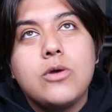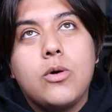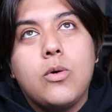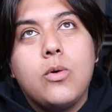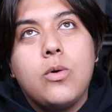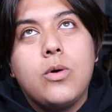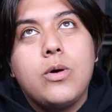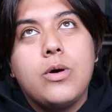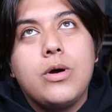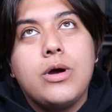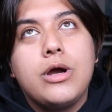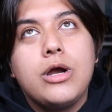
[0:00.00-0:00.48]

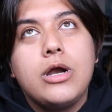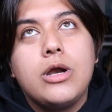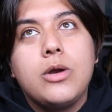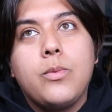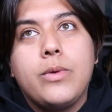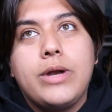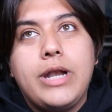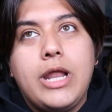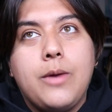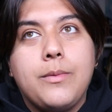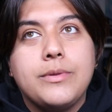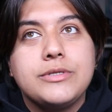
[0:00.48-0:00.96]
or
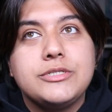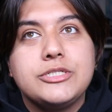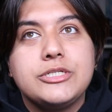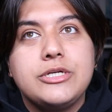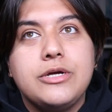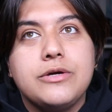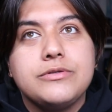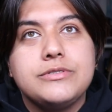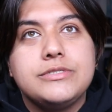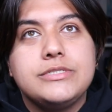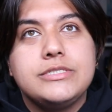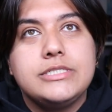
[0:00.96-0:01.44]
when I went to
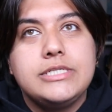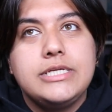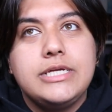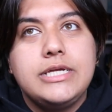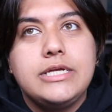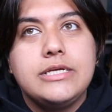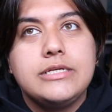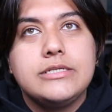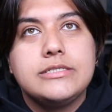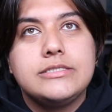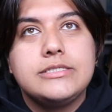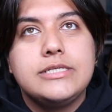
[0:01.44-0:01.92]
go
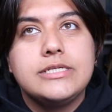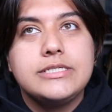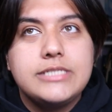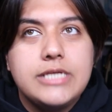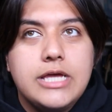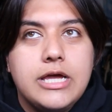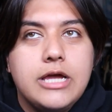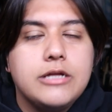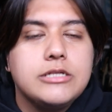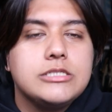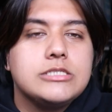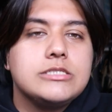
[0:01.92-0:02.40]
see
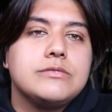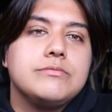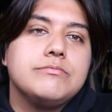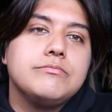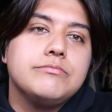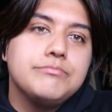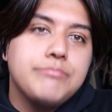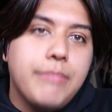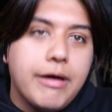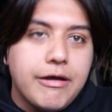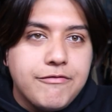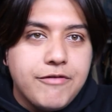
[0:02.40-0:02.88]
SZA, it's
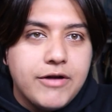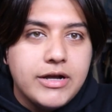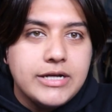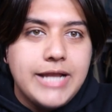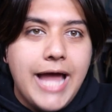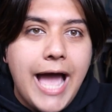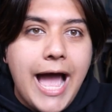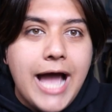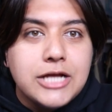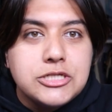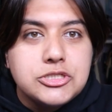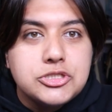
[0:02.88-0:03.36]
my friend
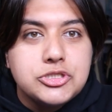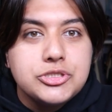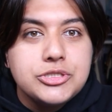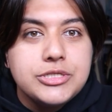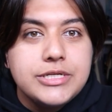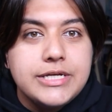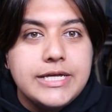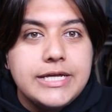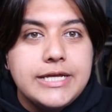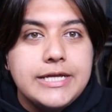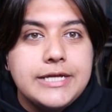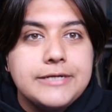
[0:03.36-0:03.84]

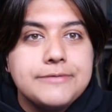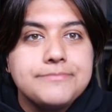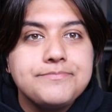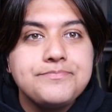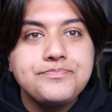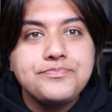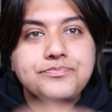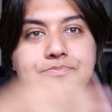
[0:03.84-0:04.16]
Ashley.